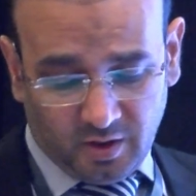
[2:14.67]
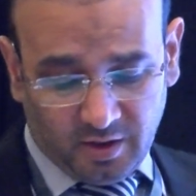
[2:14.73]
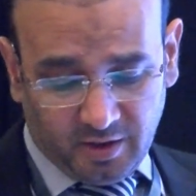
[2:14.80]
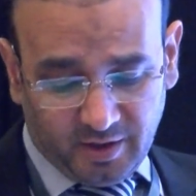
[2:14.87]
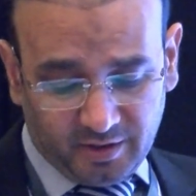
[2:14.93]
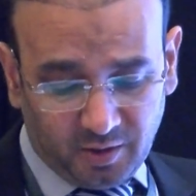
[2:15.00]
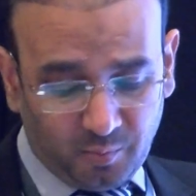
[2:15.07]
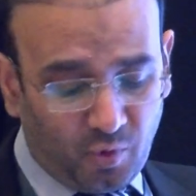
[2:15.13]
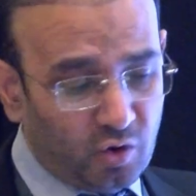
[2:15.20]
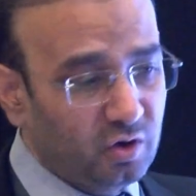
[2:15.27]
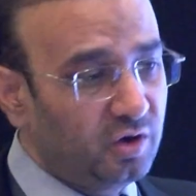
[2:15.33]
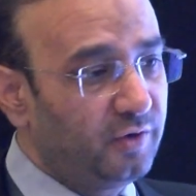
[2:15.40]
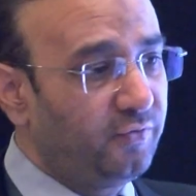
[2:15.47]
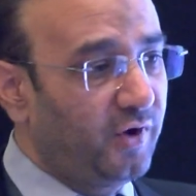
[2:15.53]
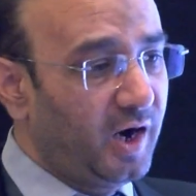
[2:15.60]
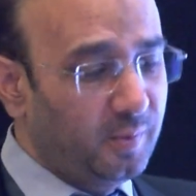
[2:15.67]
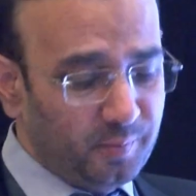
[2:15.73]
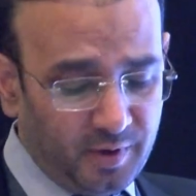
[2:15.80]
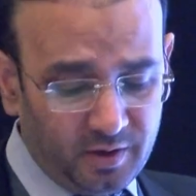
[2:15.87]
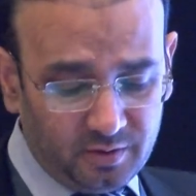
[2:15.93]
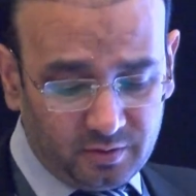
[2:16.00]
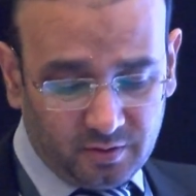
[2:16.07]
and the model
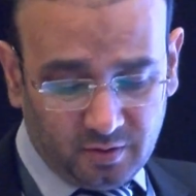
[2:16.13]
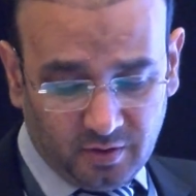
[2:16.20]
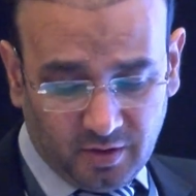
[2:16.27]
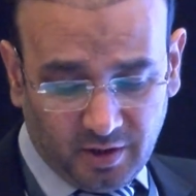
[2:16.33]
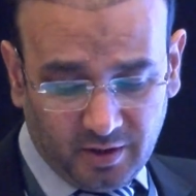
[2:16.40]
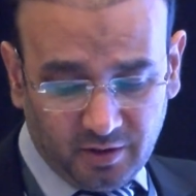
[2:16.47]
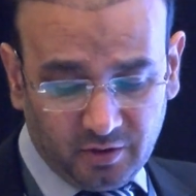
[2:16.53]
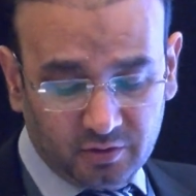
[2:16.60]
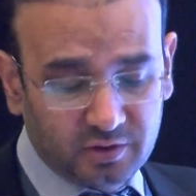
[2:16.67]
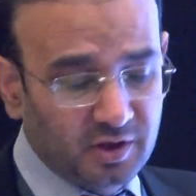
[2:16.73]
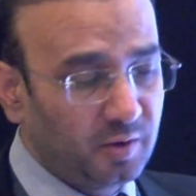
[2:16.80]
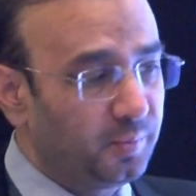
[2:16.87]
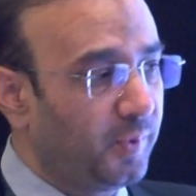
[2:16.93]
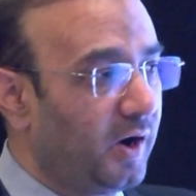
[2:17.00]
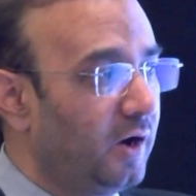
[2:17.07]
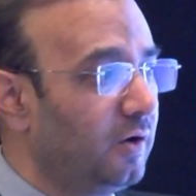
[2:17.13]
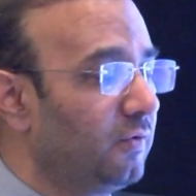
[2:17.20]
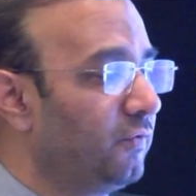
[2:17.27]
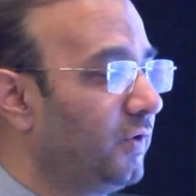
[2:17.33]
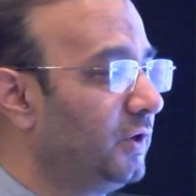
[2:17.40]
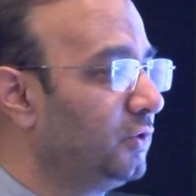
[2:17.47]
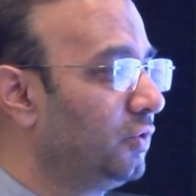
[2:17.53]
refinement. And in the third part,
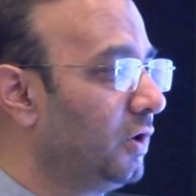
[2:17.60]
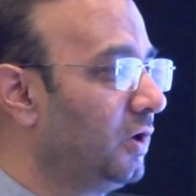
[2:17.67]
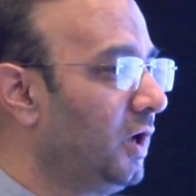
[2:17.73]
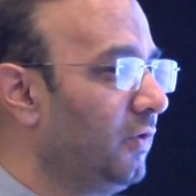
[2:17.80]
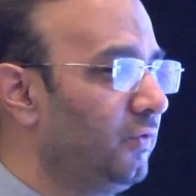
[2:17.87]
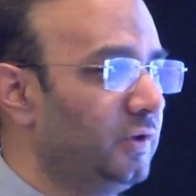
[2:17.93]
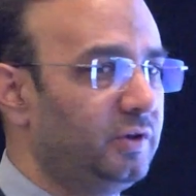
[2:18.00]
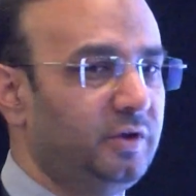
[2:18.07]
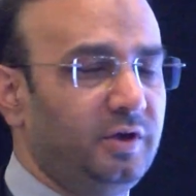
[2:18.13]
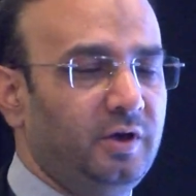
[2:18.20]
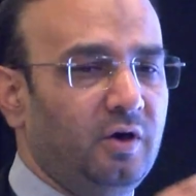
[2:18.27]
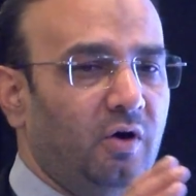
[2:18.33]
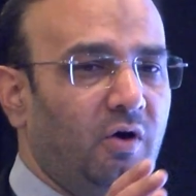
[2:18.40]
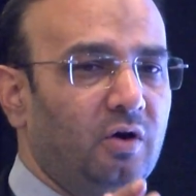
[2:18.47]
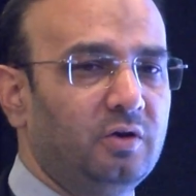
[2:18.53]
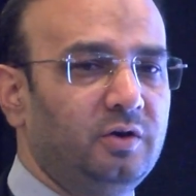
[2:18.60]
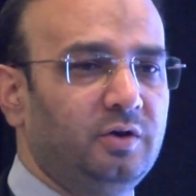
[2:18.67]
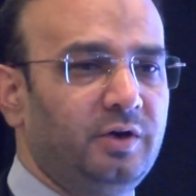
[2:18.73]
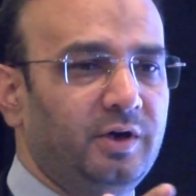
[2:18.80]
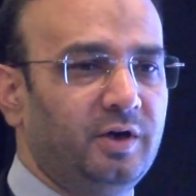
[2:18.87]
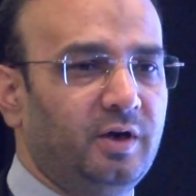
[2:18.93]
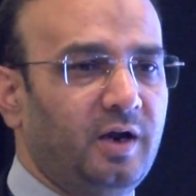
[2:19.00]
when you are done with all the
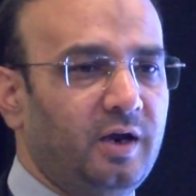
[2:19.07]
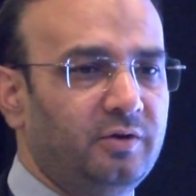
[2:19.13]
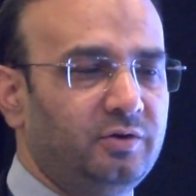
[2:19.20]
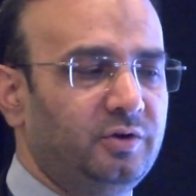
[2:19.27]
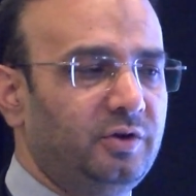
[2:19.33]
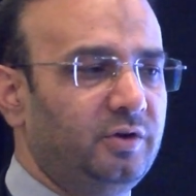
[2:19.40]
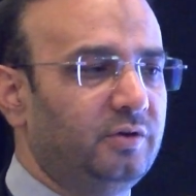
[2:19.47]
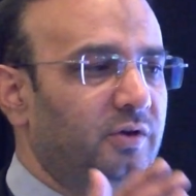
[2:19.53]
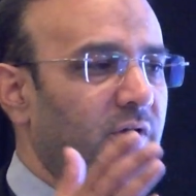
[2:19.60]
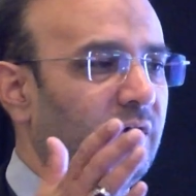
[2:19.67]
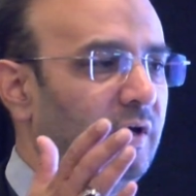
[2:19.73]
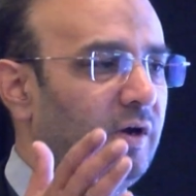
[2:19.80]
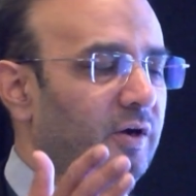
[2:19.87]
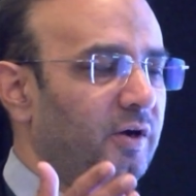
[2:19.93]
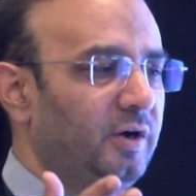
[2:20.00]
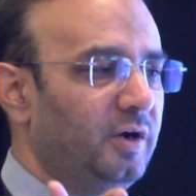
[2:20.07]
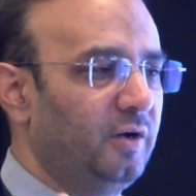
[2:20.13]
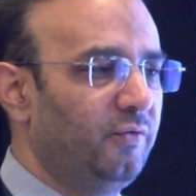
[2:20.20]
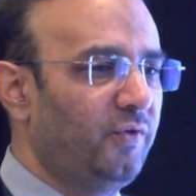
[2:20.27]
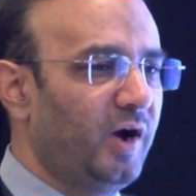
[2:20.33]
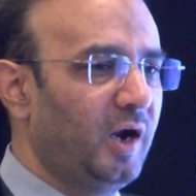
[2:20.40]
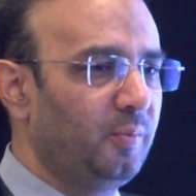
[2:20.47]
data analysis, data
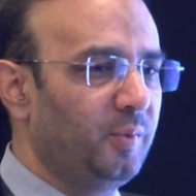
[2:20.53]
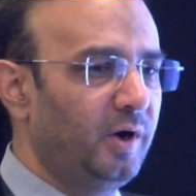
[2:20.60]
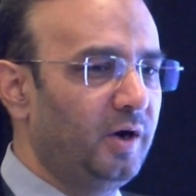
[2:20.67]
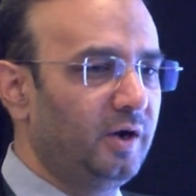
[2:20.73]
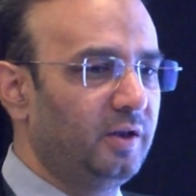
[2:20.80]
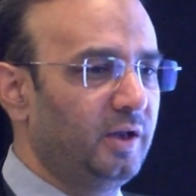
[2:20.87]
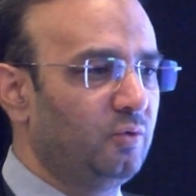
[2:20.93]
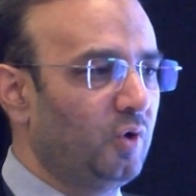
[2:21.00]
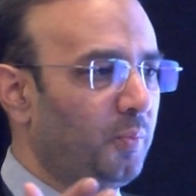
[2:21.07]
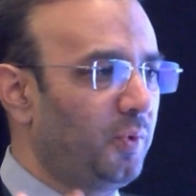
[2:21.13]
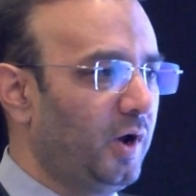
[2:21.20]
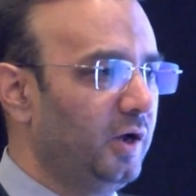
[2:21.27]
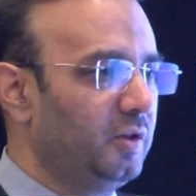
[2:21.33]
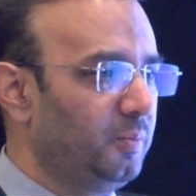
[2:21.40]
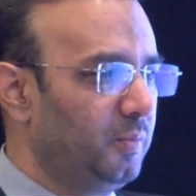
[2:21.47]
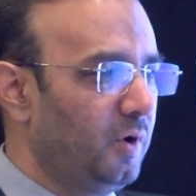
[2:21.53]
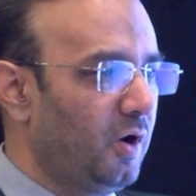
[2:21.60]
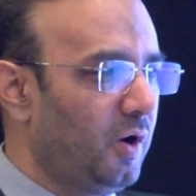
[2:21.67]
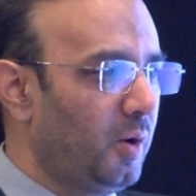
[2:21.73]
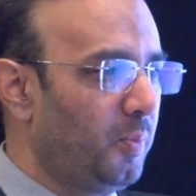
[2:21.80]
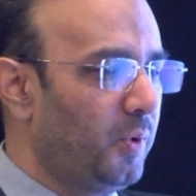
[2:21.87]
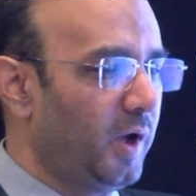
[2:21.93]
refinement, and then
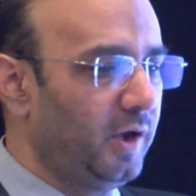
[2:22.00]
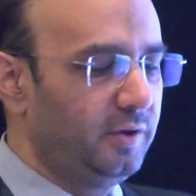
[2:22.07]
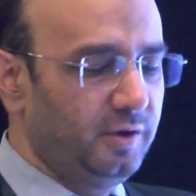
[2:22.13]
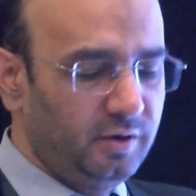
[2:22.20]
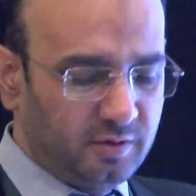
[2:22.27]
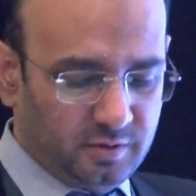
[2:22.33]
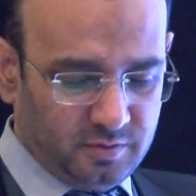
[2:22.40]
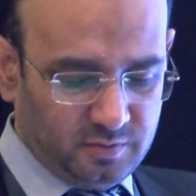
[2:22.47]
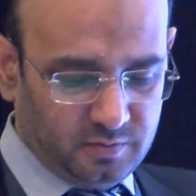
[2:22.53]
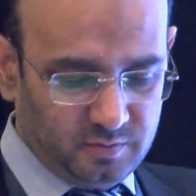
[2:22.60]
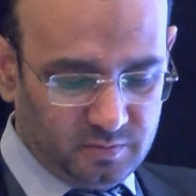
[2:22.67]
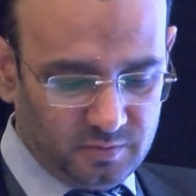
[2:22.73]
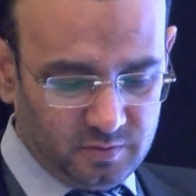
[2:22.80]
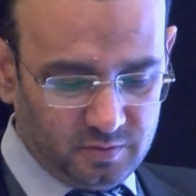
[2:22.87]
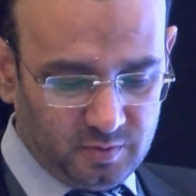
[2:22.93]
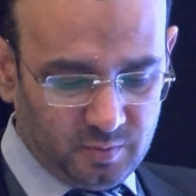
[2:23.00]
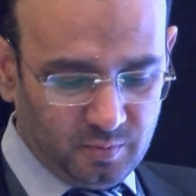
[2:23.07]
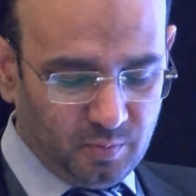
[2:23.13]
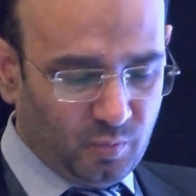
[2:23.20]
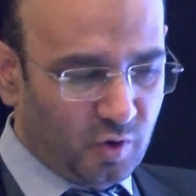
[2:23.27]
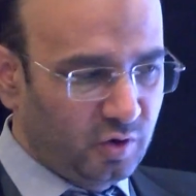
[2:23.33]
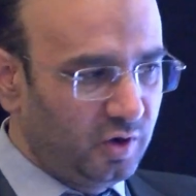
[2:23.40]
apply the
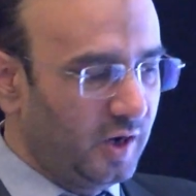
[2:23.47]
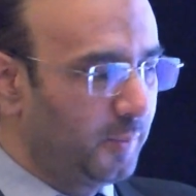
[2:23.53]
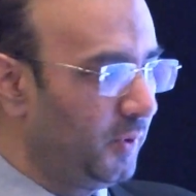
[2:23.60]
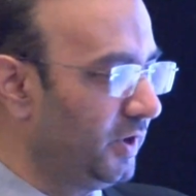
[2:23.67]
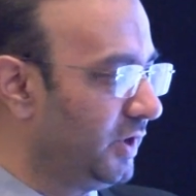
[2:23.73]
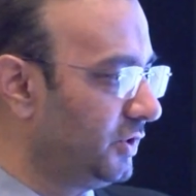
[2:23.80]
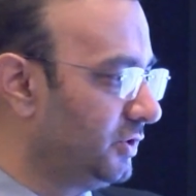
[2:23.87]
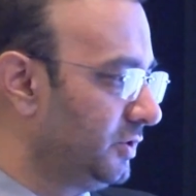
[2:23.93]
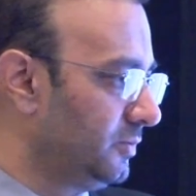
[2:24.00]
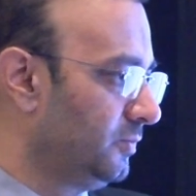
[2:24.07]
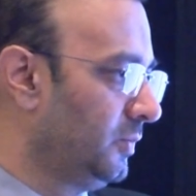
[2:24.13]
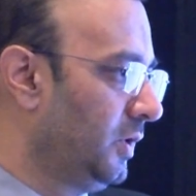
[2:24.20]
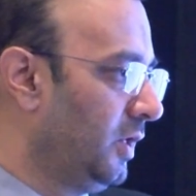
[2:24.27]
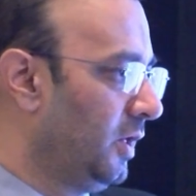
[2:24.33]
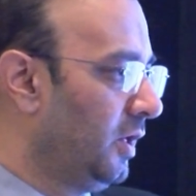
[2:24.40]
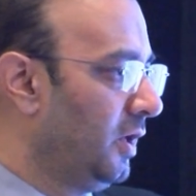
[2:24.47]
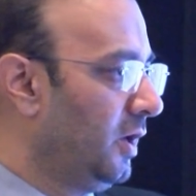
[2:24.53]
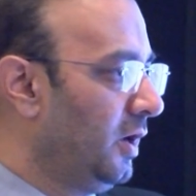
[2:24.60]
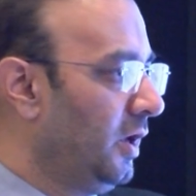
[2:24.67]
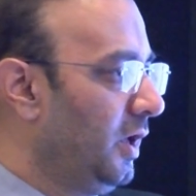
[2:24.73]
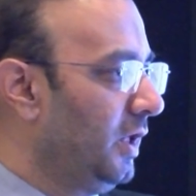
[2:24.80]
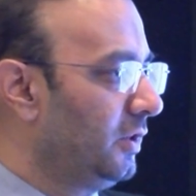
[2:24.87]
model application.
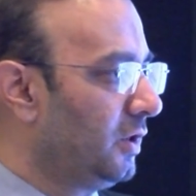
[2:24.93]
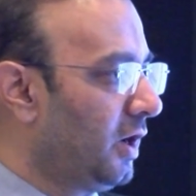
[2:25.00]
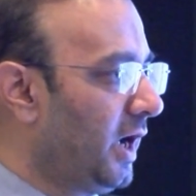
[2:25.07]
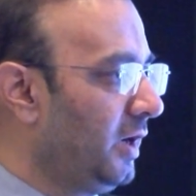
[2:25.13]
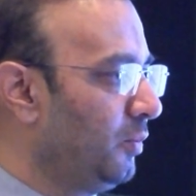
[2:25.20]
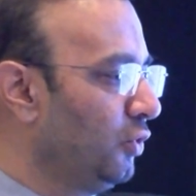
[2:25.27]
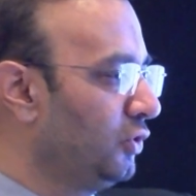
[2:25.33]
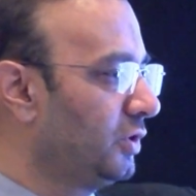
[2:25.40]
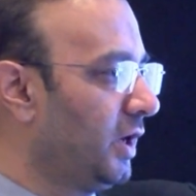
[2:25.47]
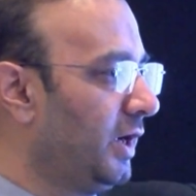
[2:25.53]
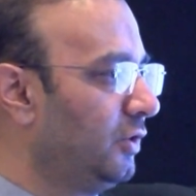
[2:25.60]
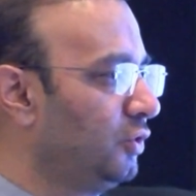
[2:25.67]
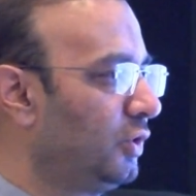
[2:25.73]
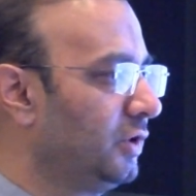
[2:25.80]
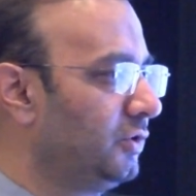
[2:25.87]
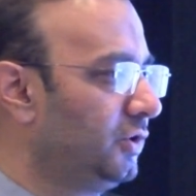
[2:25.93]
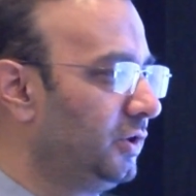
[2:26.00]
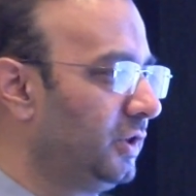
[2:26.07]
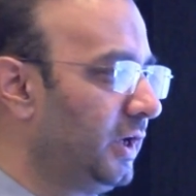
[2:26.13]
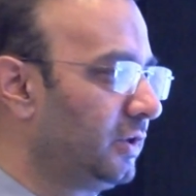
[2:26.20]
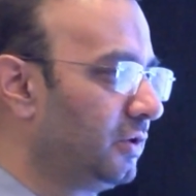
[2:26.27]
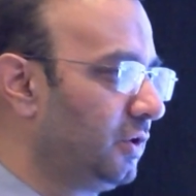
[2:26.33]
And the rightmost side, you can see
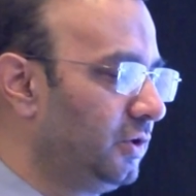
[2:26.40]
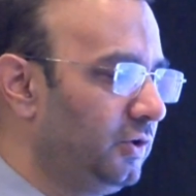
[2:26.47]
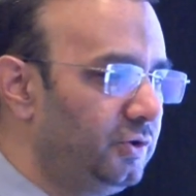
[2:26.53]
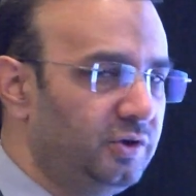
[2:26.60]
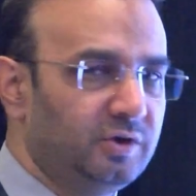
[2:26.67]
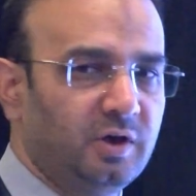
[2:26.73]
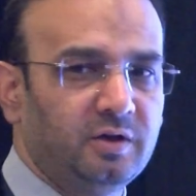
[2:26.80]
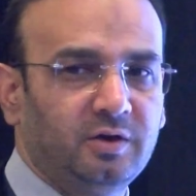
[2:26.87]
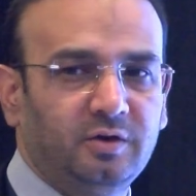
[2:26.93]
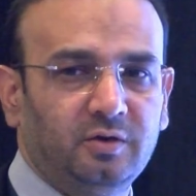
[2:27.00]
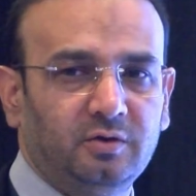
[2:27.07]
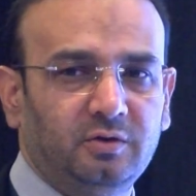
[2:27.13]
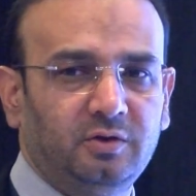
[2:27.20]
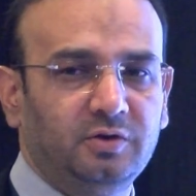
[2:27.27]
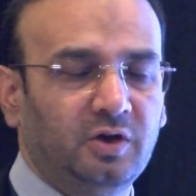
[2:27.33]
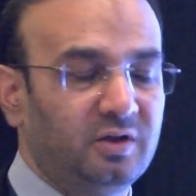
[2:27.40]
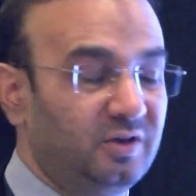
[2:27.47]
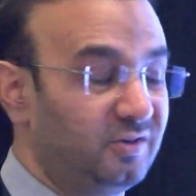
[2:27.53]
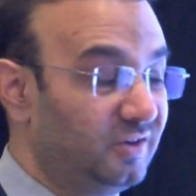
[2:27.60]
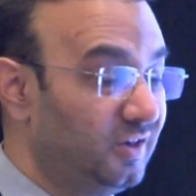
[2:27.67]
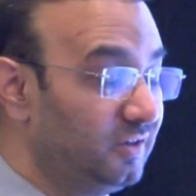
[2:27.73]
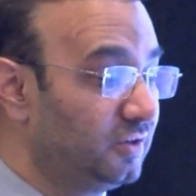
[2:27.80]
that these are the
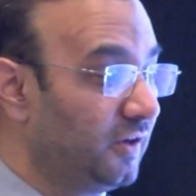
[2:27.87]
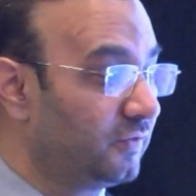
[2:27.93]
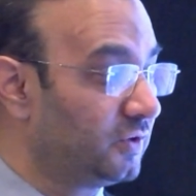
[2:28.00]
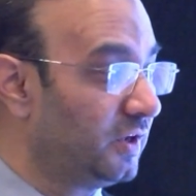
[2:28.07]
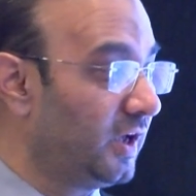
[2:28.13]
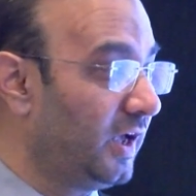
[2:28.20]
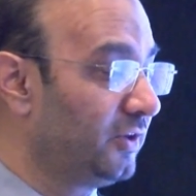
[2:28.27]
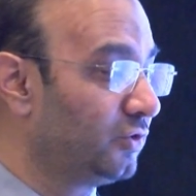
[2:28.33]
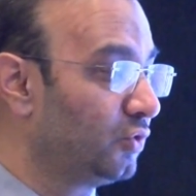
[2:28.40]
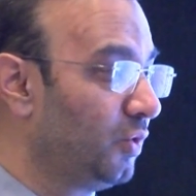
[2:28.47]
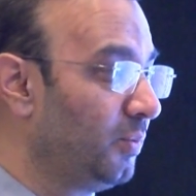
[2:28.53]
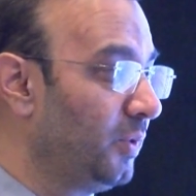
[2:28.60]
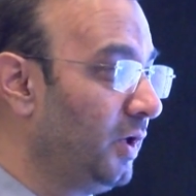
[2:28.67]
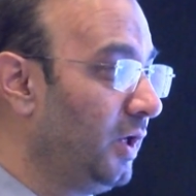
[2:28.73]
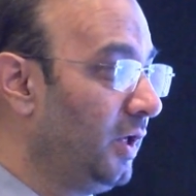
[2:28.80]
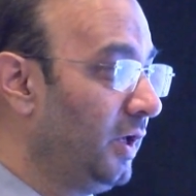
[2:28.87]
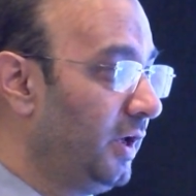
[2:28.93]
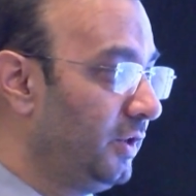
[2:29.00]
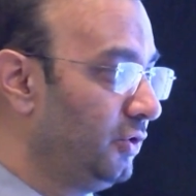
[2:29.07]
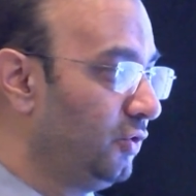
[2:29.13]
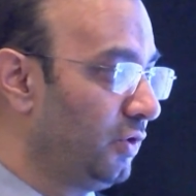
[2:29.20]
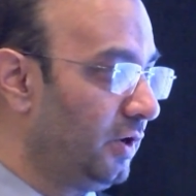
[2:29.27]
results of the SOM in
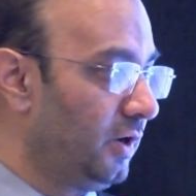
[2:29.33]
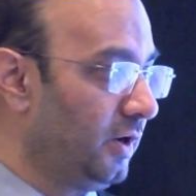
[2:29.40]
your